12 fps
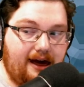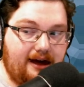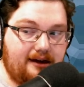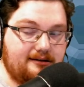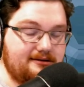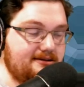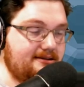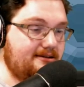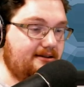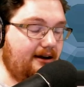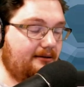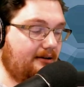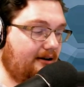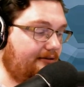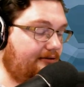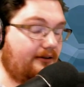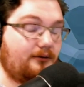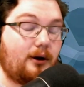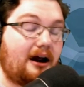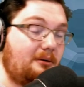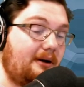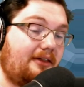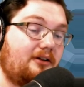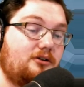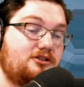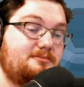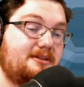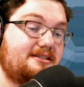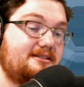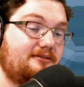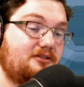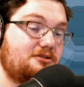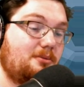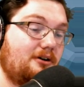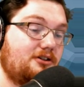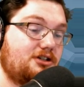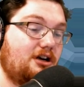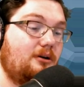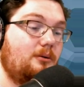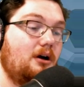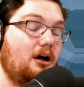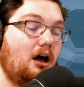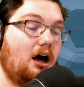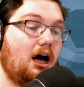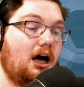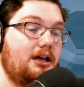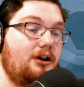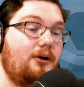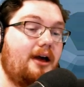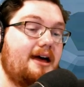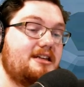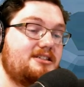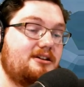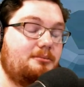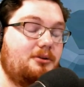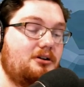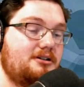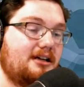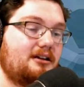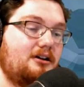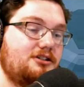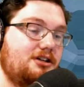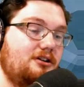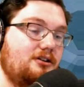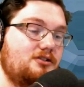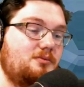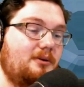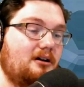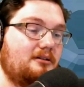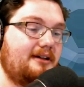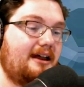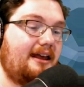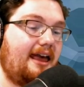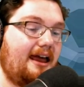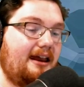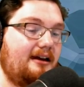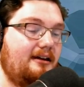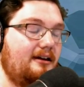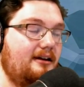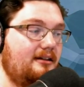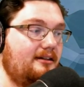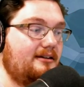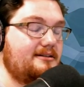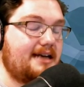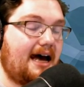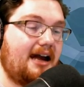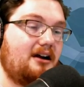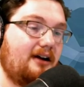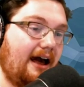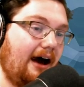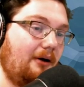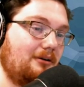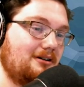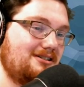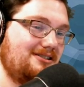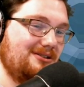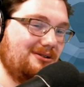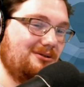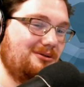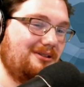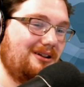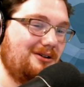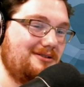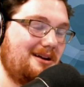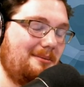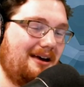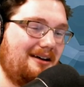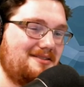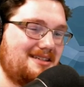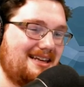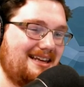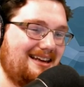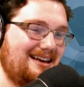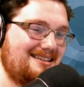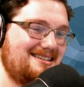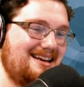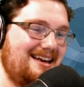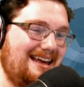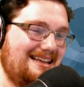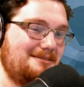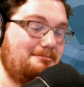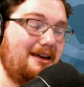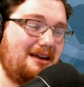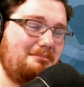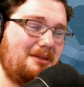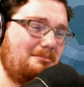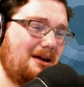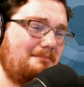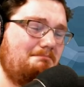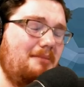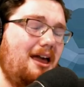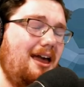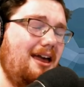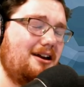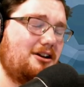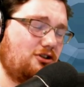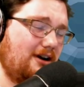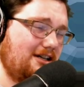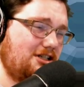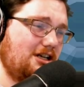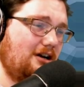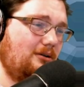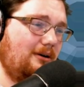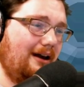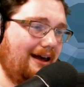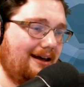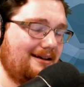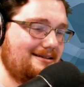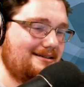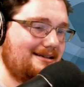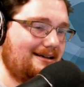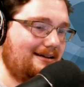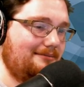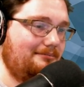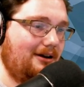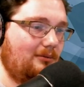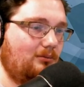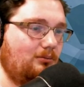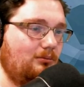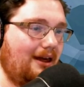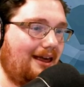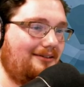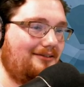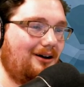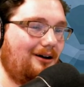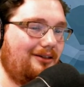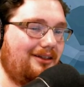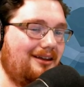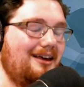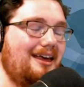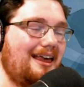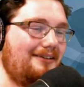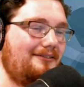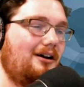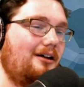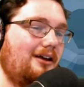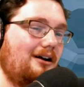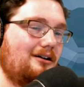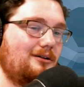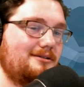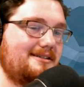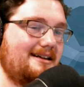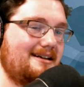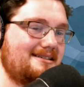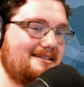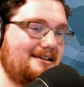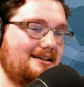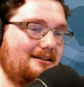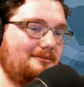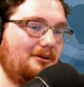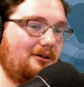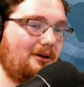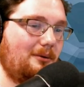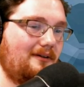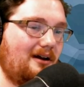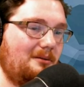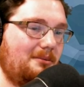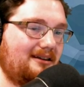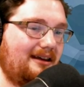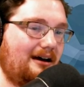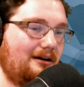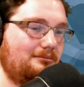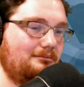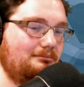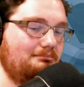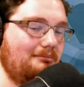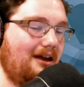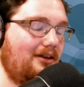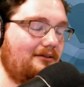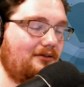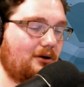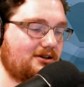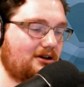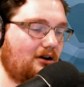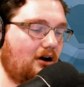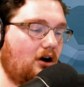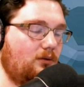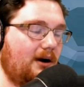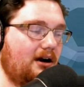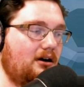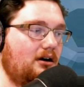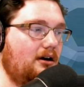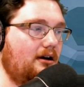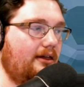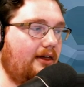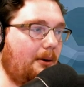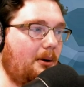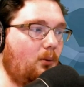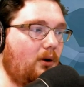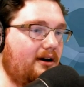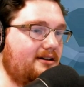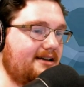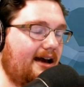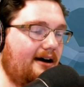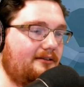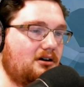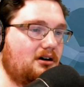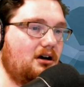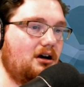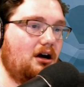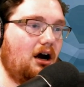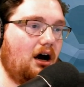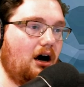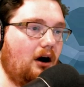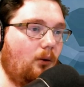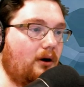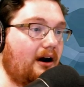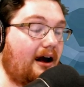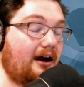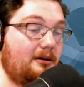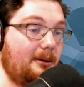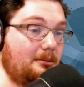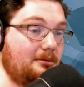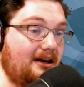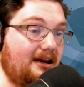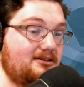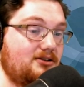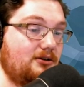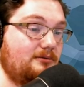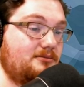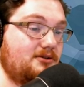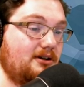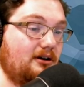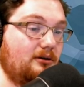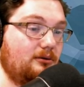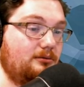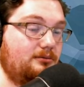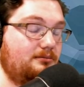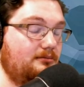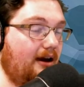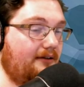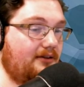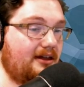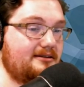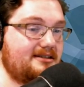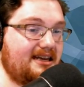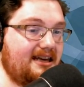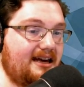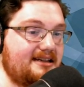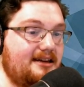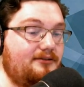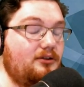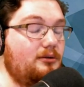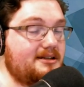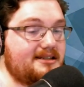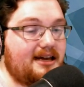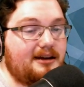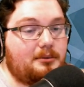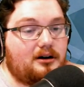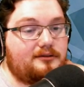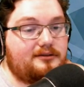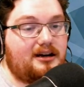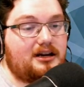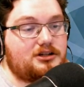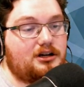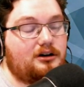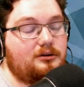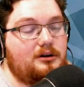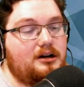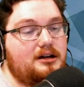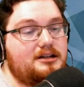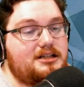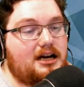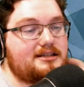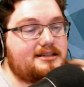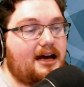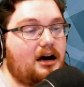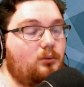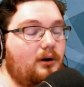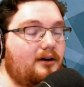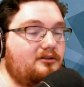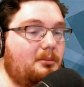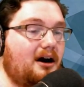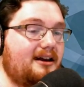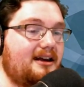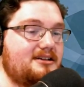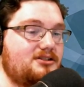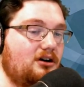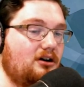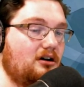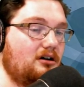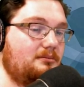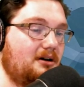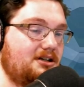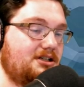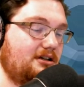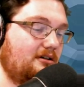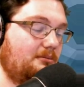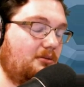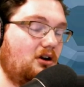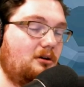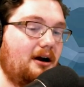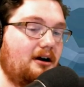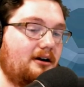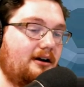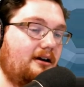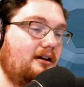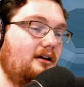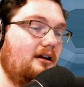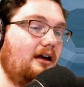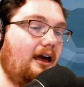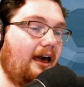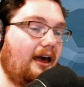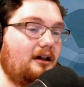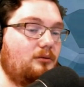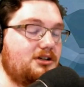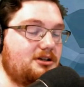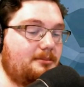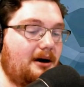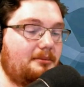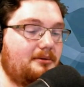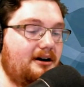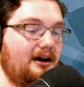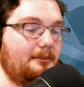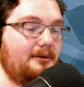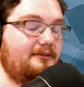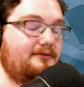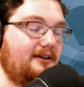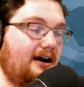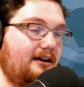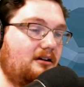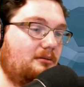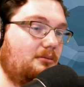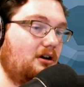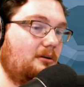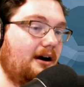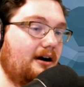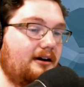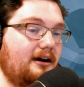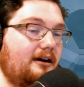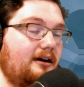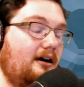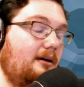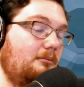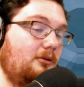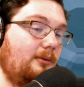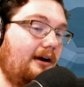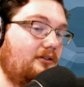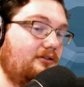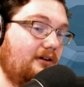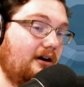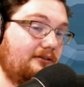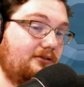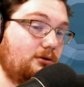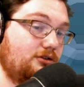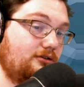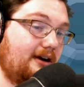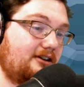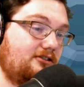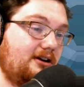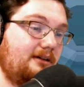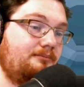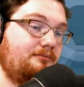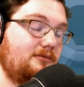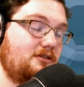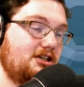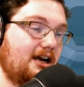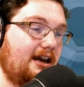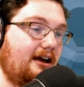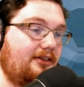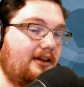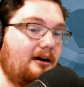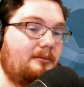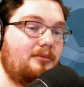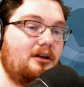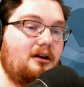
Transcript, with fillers: And yeah, uh, for anyone out there who's missed the first part of the show, uh, no guess, computer technology news. We are dedicating the entire hour to the news coming out of C E S. It's a big, big, big, big trade show, and uh, you know, even all even all the articles that uh, you know that we kind of picked out, mainly focused on hardware that we wanted to cover, uh, we're not going to be able to get to. So everything C E S. If you missed any part of today's show, check us out wherever podcasts are heard. Punch in Computer America, and we should pop right up. If not, computer america dot com. We have a full directory. Check it out there.